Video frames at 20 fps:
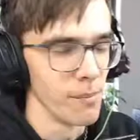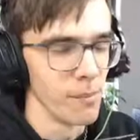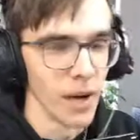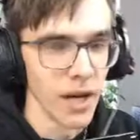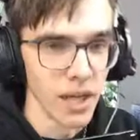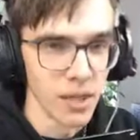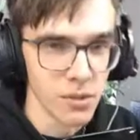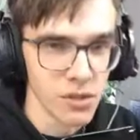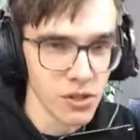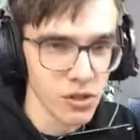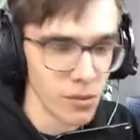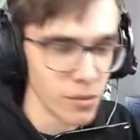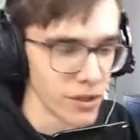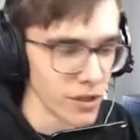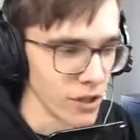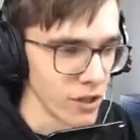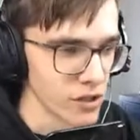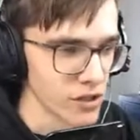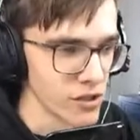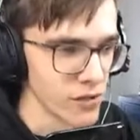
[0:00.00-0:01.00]
My name is Tommie
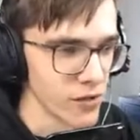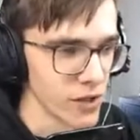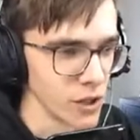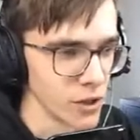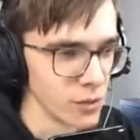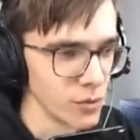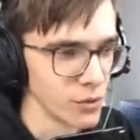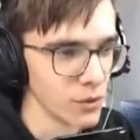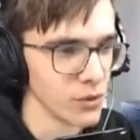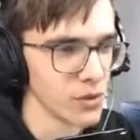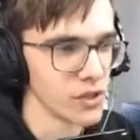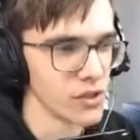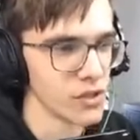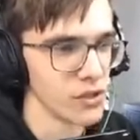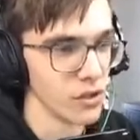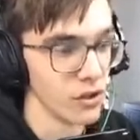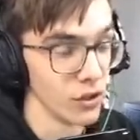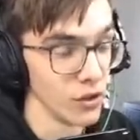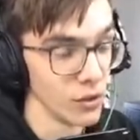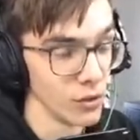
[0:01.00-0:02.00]
Geux and welcome to
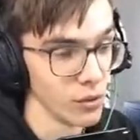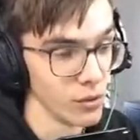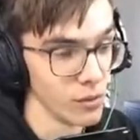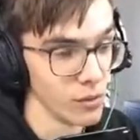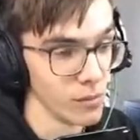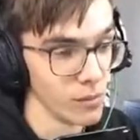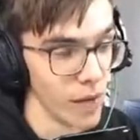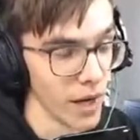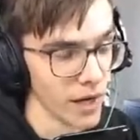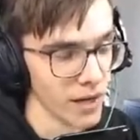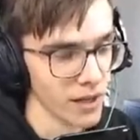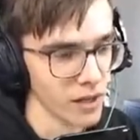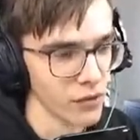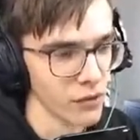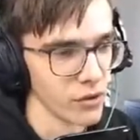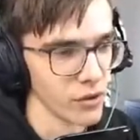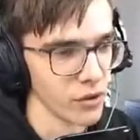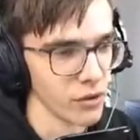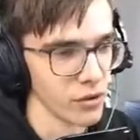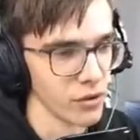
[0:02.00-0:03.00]
this new Minecraft
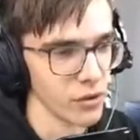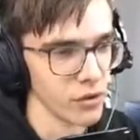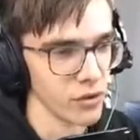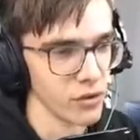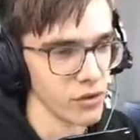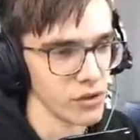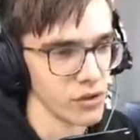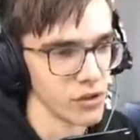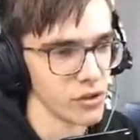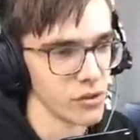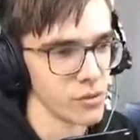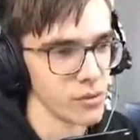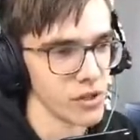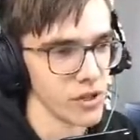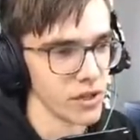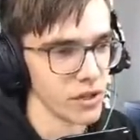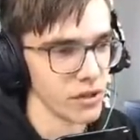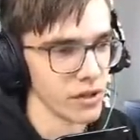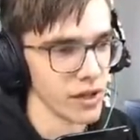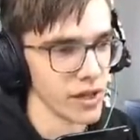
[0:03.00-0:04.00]
video on this YouTube
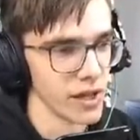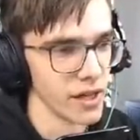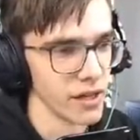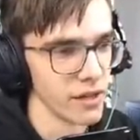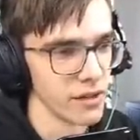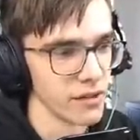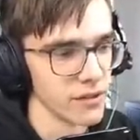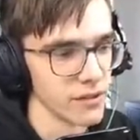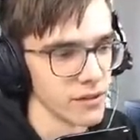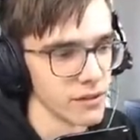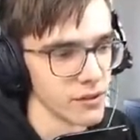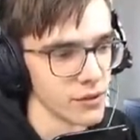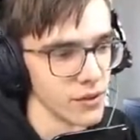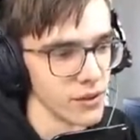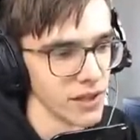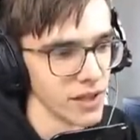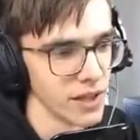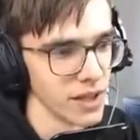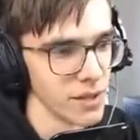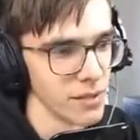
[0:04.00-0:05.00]
channel. And
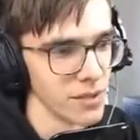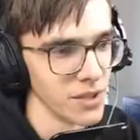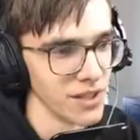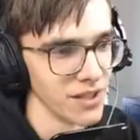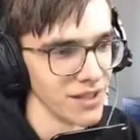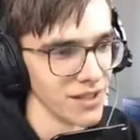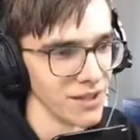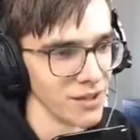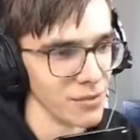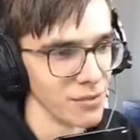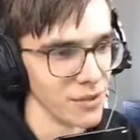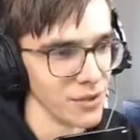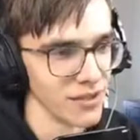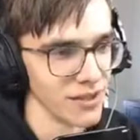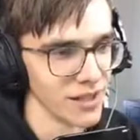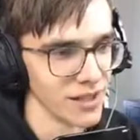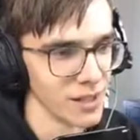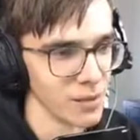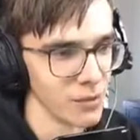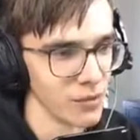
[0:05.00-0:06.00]
today I'm not alone, but
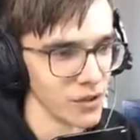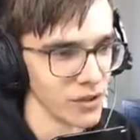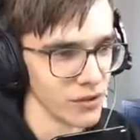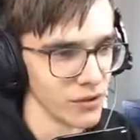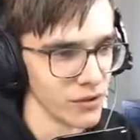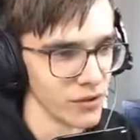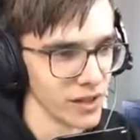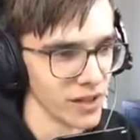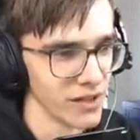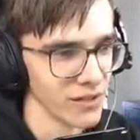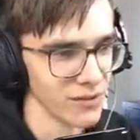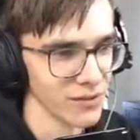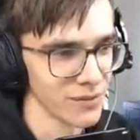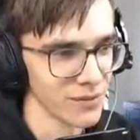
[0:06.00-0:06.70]
I'm with a friend of